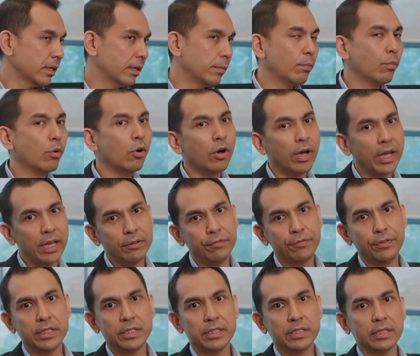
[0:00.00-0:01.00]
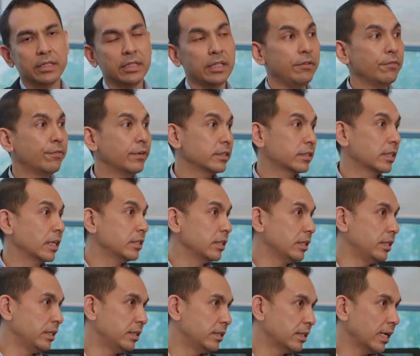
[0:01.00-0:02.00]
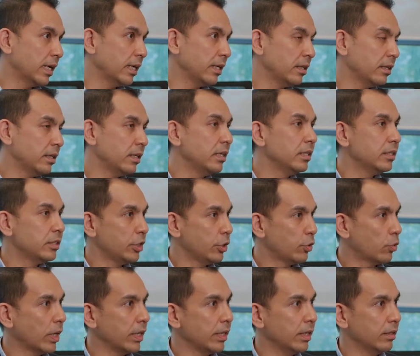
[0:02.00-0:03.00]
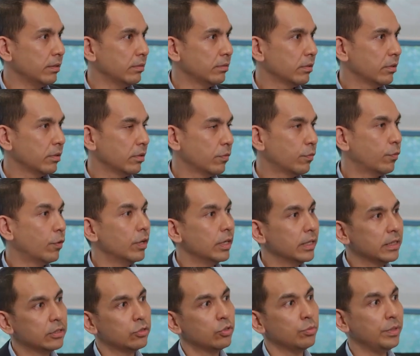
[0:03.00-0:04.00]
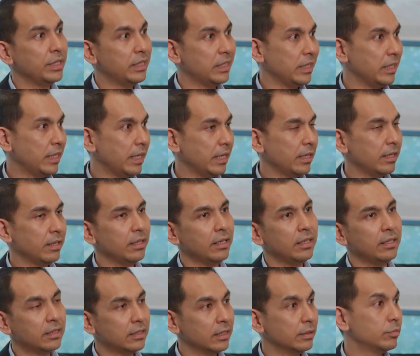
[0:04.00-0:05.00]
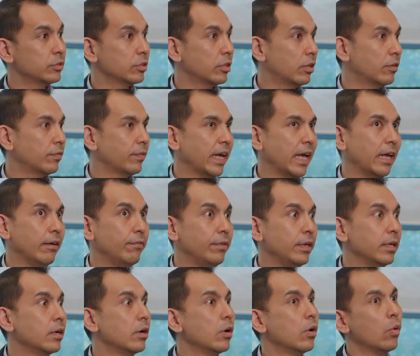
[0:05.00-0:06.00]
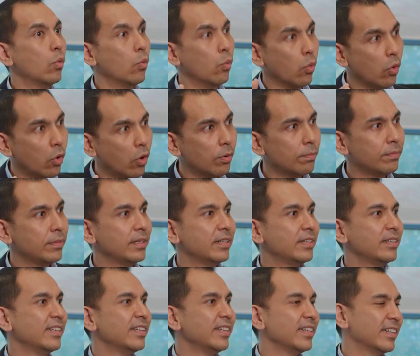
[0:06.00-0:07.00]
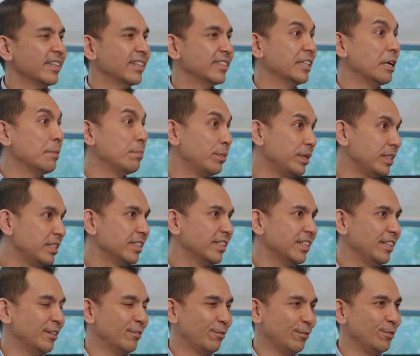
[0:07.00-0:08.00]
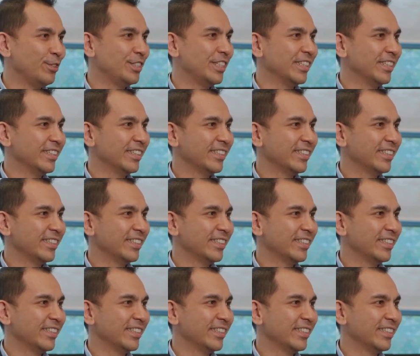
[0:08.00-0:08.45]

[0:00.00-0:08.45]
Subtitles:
more efficient infrastructure design is required for us to mitigate in terms of having warmer temperature in the future.